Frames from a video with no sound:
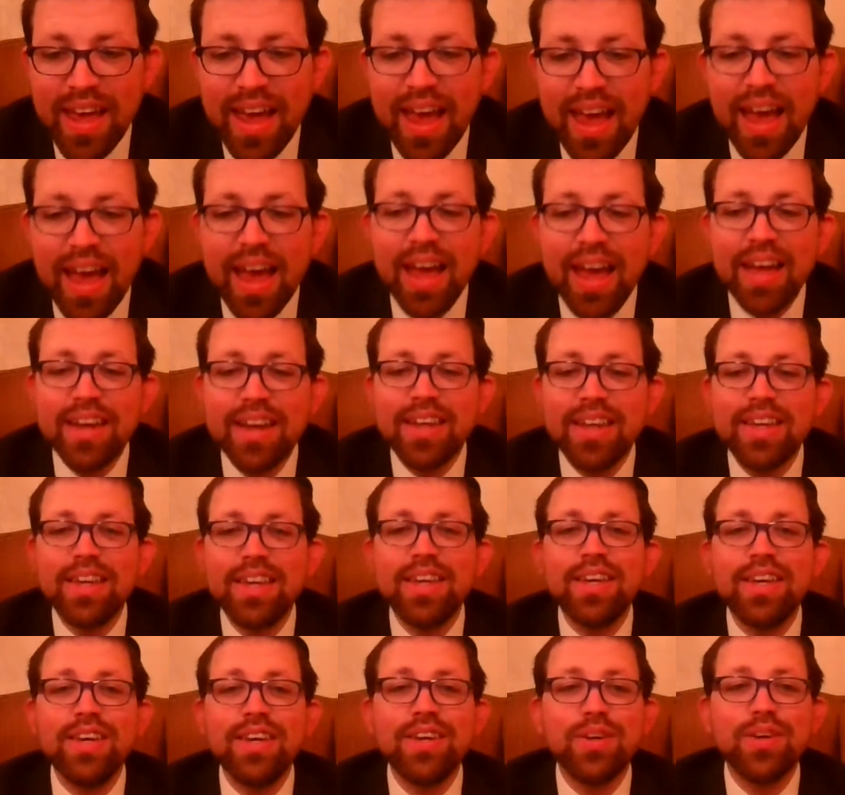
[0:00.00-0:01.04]
and
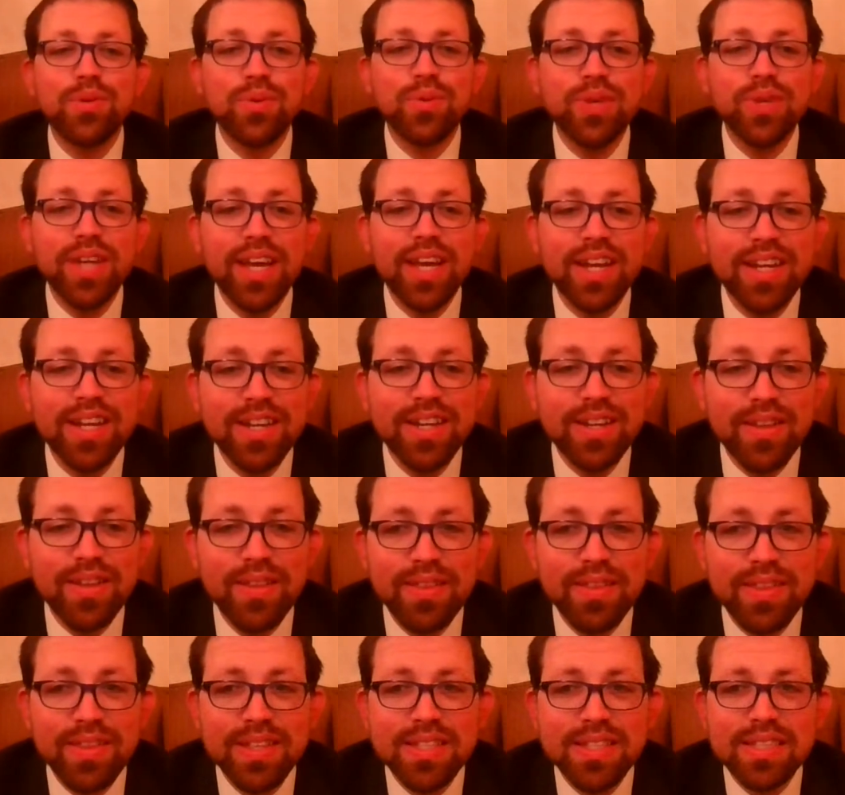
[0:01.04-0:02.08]
He created
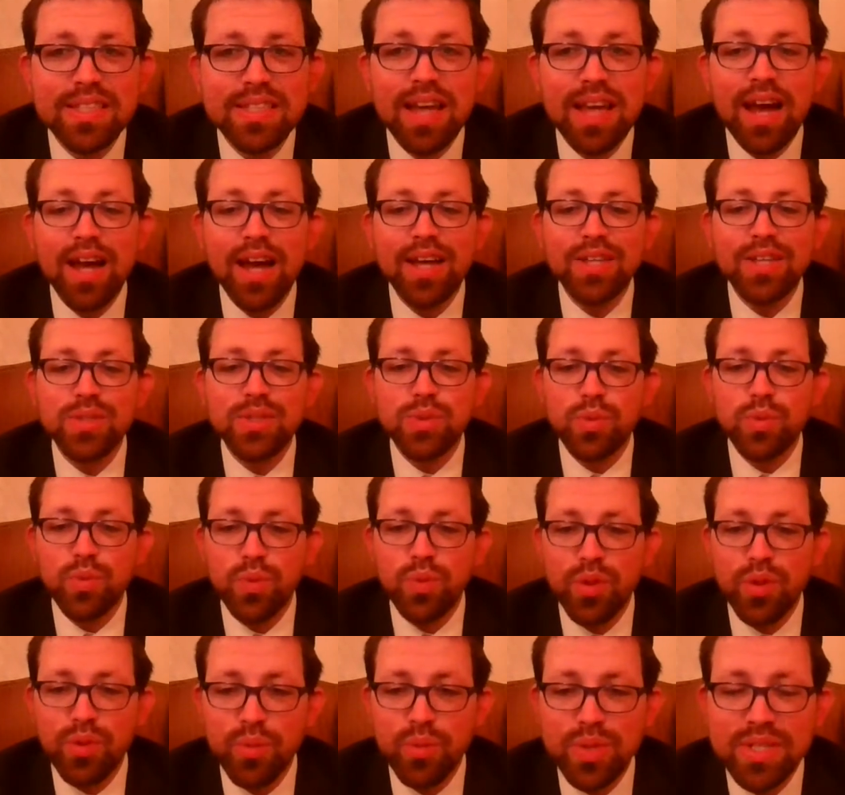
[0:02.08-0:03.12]
the skies
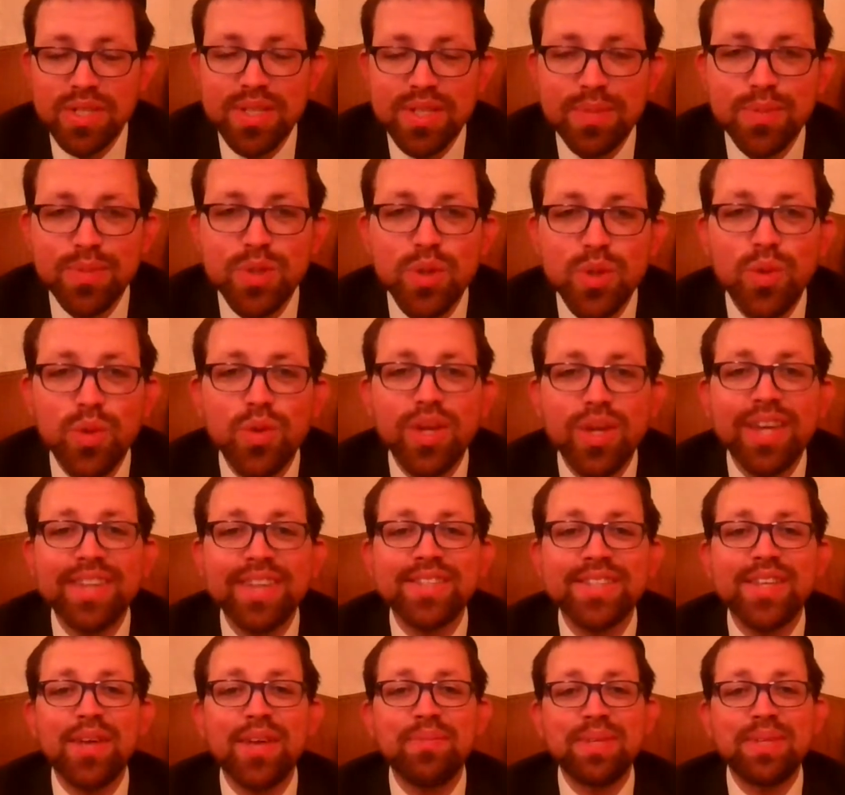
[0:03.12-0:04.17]
with wisdom. So King
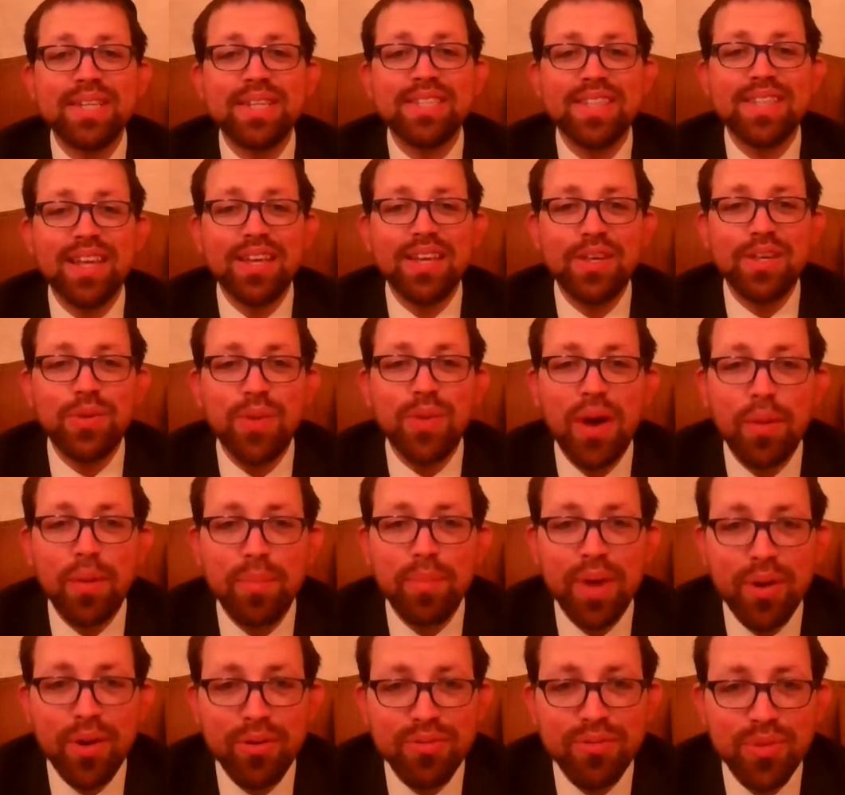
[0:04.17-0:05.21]
Solomon is telling you how
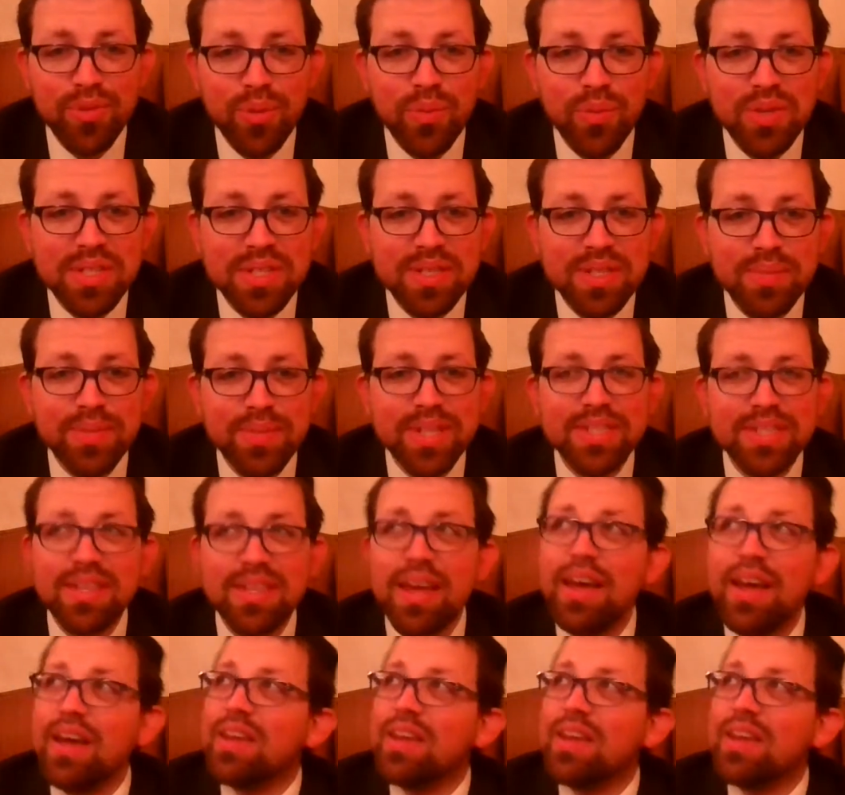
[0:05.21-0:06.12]
powerful wisdom is.